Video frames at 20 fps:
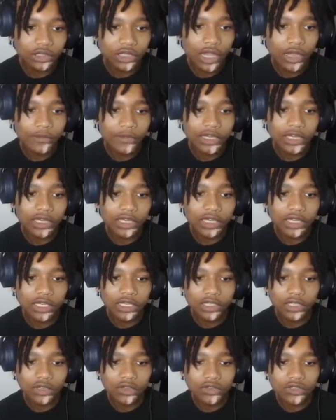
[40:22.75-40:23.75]
Like we
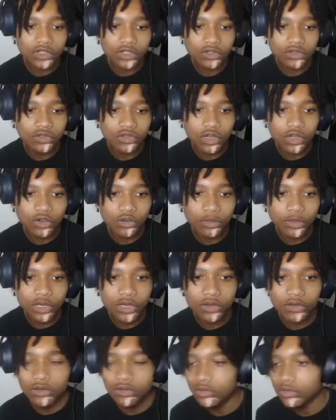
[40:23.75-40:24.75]
need those two though,
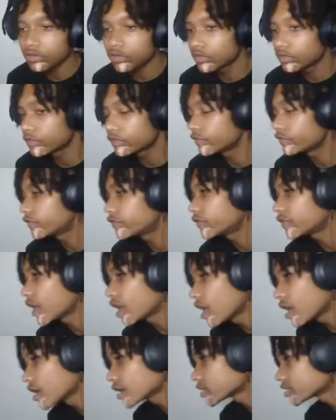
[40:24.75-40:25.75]
bro.
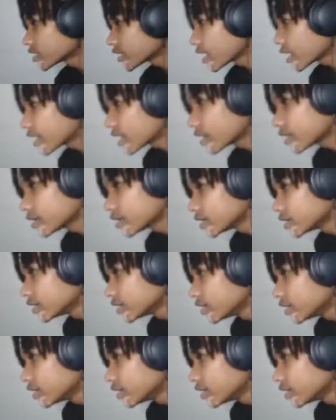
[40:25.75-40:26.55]
Fuck, Chad.